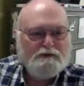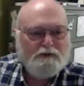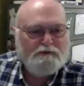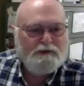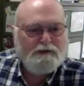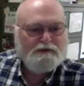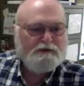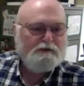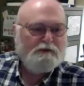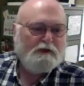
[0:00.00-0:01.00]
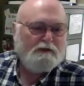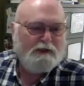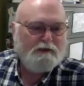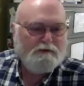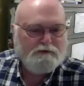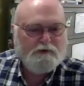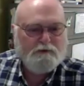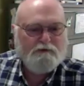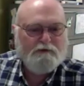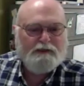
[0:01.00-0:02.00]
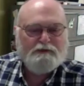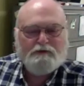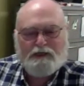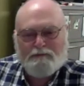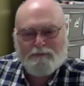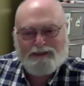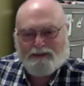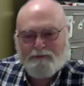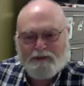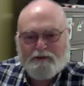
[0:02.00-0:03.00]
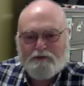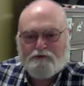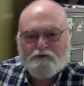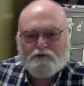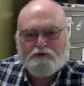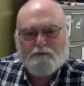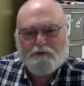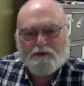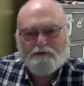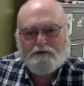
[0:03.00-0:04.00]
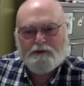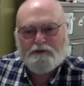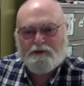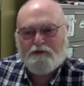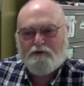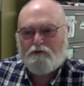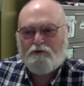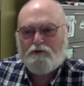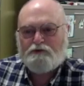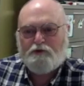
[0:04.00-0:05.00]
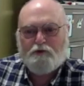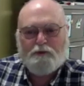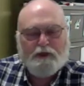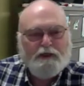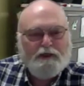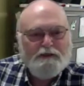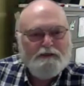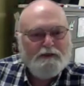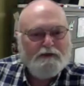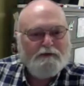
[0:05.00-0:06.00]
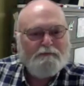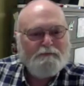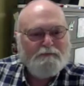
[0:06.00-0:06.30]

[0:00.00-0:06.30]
So if she needs to talk about her supervisor, I'll block my ears or something and she can tell you the real scoop. Um,